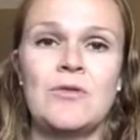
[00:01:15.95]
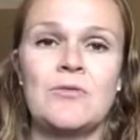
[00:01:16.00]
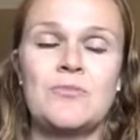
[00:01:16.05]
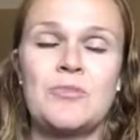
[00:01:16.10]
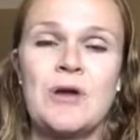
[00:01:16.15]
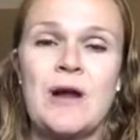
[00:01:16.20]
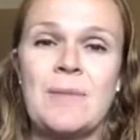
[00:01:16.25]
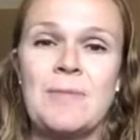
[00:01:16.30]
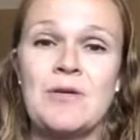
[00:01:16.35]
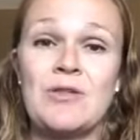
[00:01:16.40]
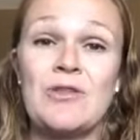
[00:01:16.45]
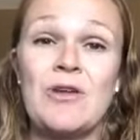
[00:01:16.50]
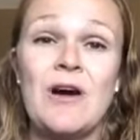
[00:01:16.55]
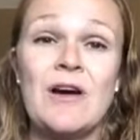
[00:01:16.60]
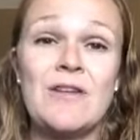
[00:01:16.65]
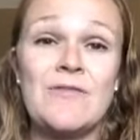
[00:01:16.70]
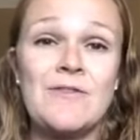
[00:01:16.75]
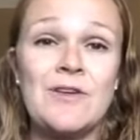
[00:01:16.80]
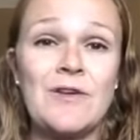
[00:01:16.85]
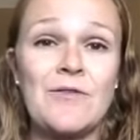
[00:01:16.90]
prep a
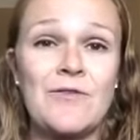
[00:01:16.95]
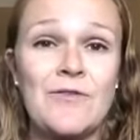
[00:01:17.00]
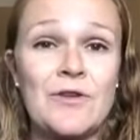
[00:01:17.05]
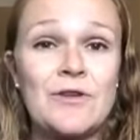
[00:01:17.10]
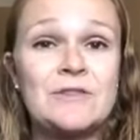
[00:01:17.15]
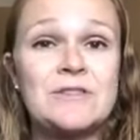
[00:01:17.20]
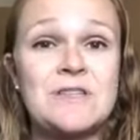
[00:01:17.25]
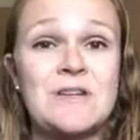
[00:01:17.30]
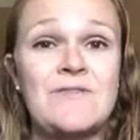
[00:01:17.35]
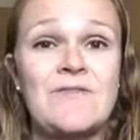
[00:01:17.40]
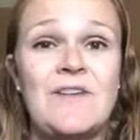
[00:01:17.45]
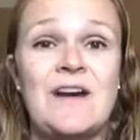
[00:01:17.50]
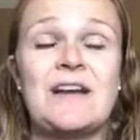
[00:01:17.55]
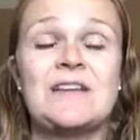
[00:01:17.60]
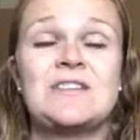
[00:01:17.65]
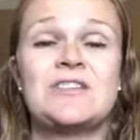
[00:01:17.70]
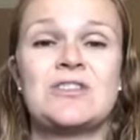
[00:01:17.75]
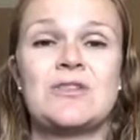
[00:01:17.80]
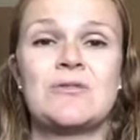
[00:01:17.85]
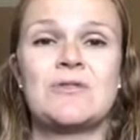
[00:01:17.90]
lot of your fruits and
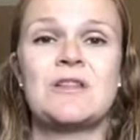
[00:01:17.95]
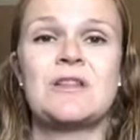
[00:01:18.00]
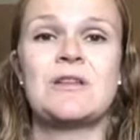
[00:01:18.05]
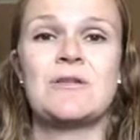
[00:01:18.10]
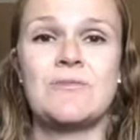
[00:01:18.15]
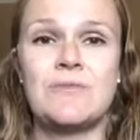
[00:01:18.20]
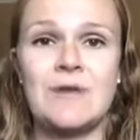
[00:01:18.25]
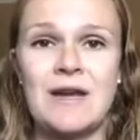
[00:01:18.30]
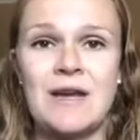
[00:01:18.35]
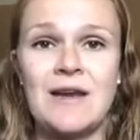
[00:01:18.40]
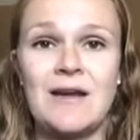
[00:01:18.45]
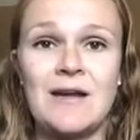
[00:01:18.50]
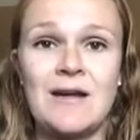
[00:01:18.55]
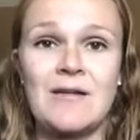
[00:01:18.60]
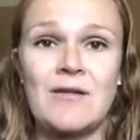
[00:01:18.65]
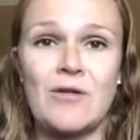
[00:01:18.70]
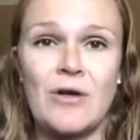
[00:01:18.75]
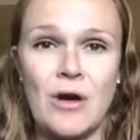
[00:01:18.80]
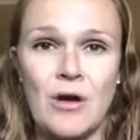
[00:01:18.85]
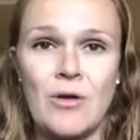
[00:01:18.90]
veg so that they're ready to
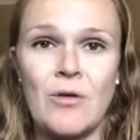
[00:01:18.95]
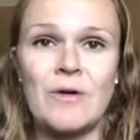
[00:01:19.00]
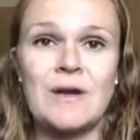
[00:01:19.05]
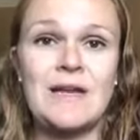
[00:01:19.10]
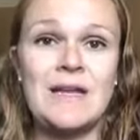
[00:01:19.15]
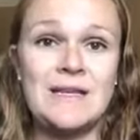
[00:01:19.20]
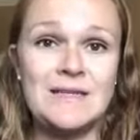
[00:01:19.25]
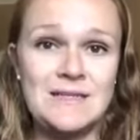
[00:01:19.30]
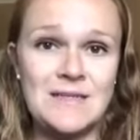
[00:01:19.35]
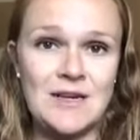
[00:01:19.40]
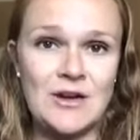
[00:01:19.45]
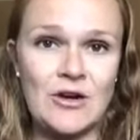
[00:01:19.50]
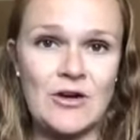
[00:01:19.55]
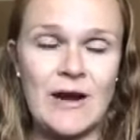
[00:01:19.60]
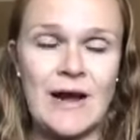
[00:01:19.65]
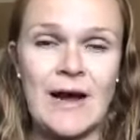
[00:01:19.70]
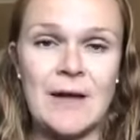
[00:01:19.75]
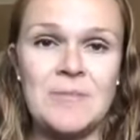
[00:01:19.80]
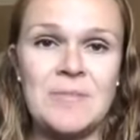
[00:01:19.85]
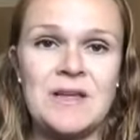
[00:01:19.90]
go and easy to
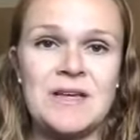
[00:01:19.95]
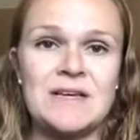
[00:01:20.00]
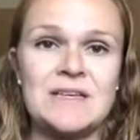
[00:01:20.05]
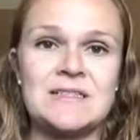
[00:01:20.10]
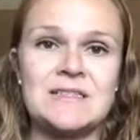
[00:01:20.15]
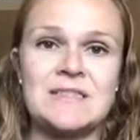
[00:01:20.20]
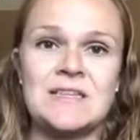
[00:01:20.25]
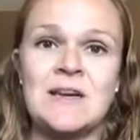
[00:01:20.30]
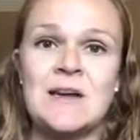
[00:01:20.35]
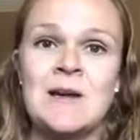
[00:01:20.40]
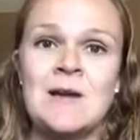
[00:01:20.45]
grab, because